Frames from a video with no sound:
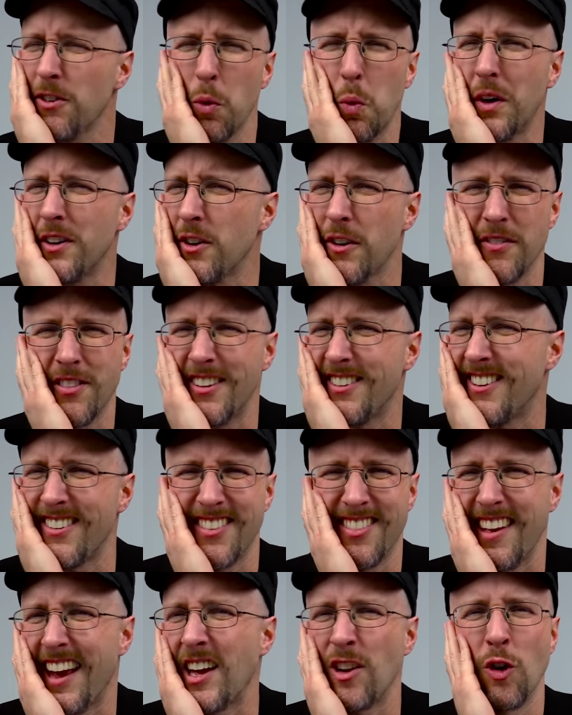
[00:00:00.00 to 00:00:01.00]
wonder if this is
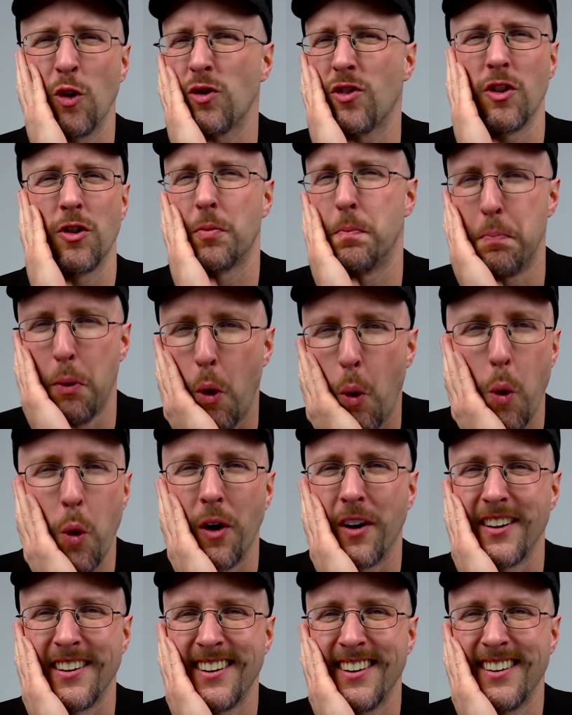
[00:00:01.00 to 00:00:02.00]
Thanos'
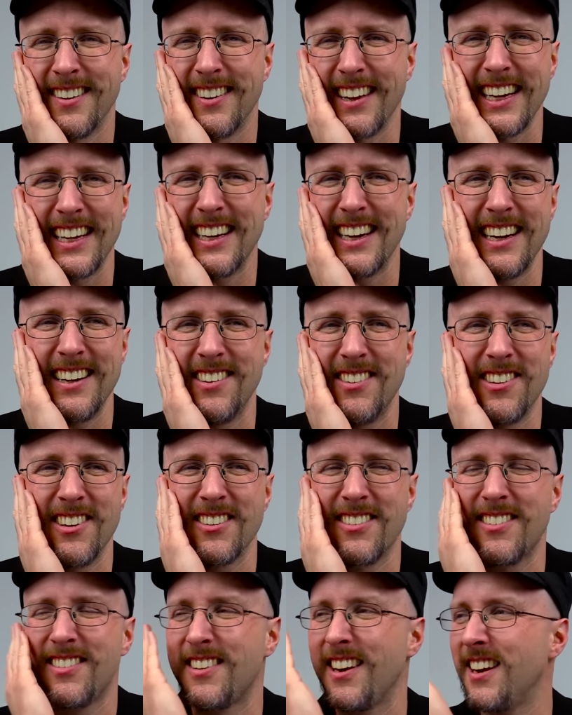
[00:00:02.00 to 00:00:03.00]
porn? Like he
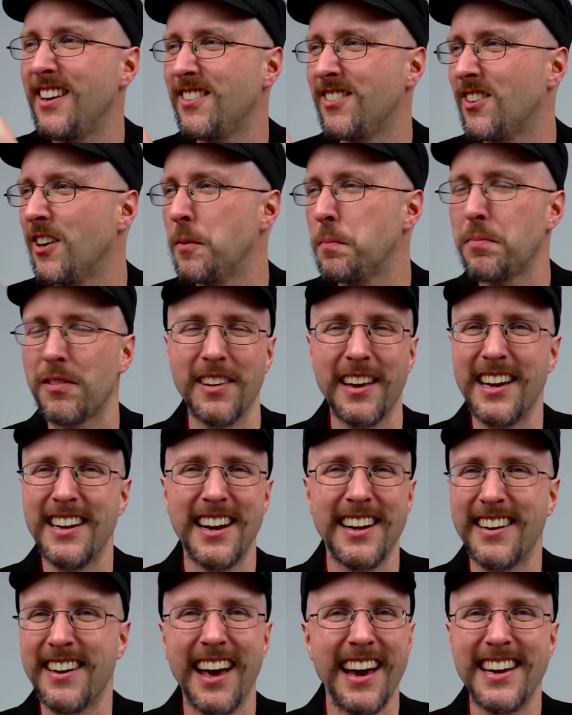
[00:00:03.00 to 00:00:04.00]
just stays up late
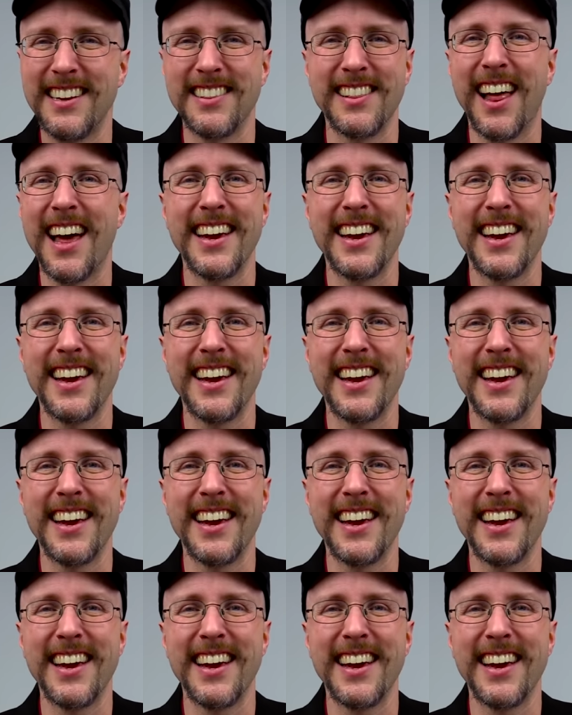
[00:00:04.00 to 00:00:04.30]
at night